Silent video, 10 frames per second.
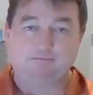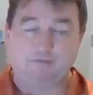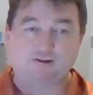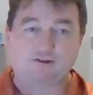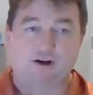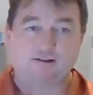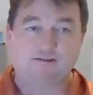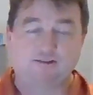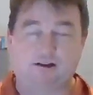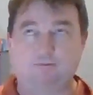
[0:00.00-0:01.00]
mint
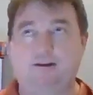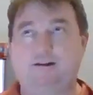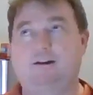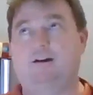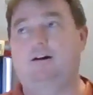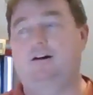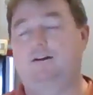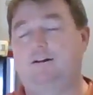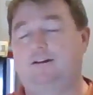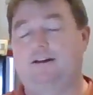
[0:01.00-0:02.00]
sauce. And I'm like,
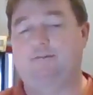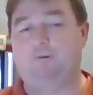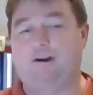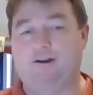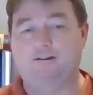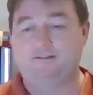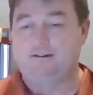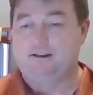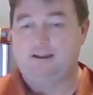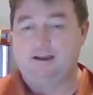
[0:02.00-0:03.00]
oh, I'm not a,
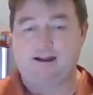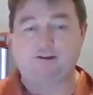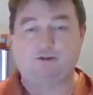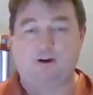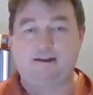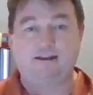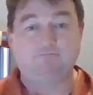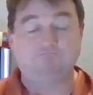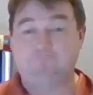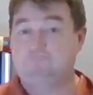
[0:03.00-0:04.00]
and I tried
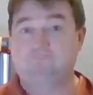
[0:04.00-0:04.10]
it,